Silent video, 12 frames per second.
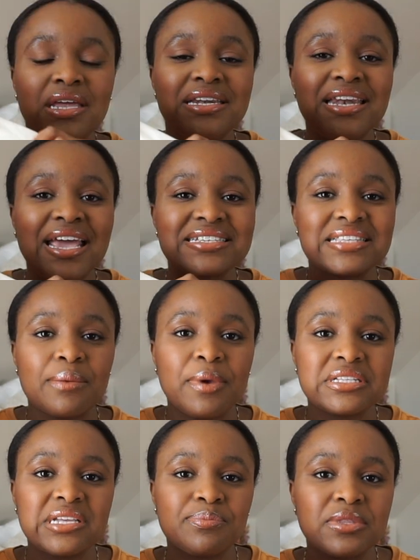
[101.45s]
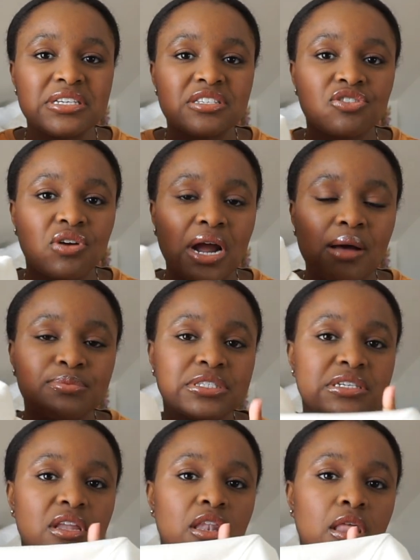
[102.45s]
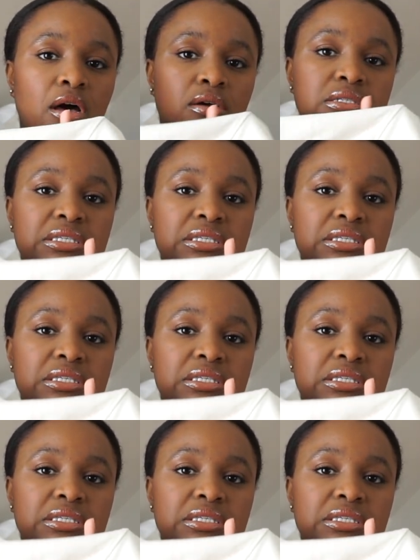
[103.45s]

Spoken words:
Next, I picked up this cropped long